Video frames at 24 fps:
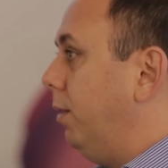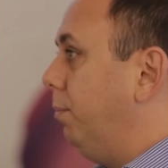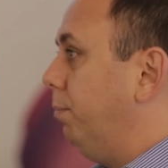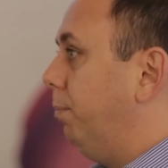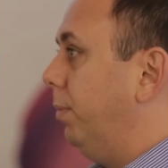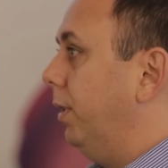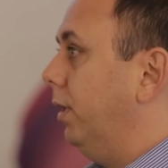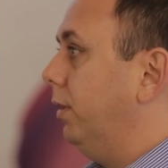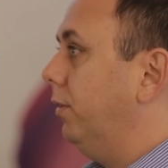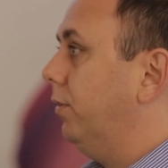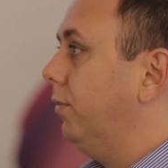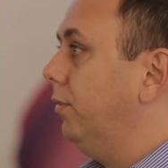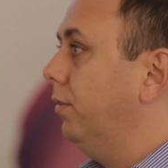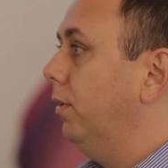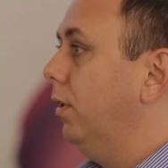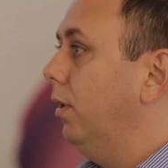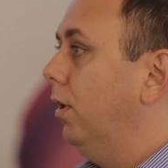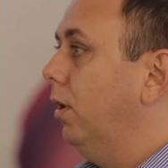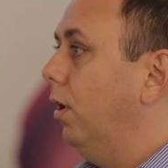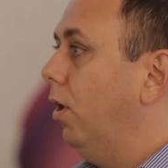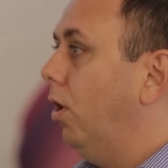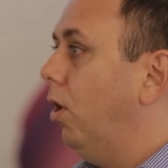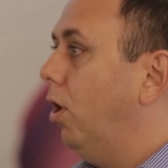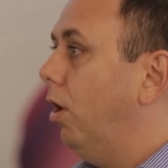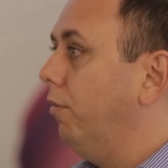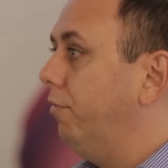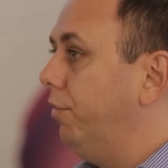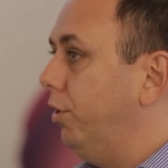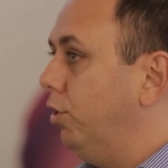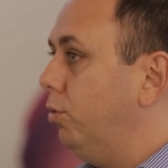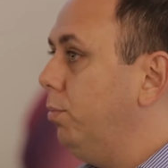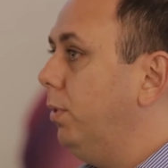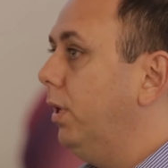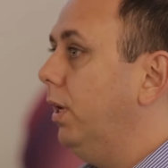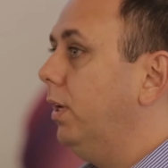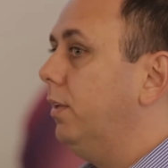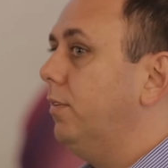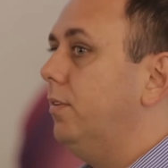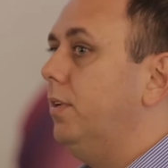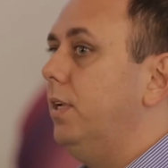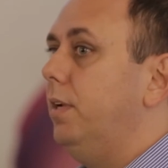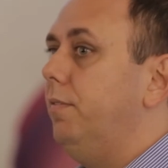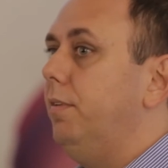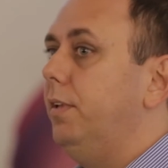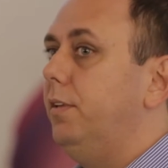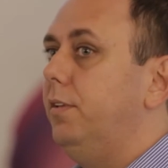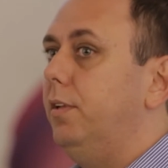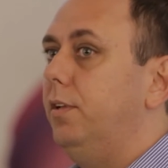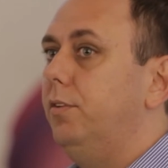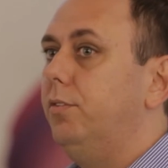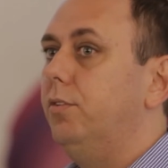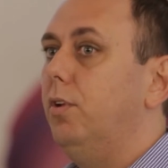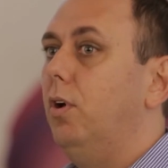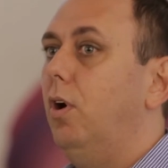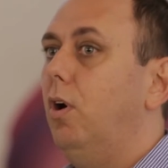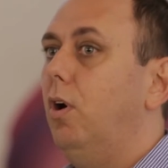impacts of human activities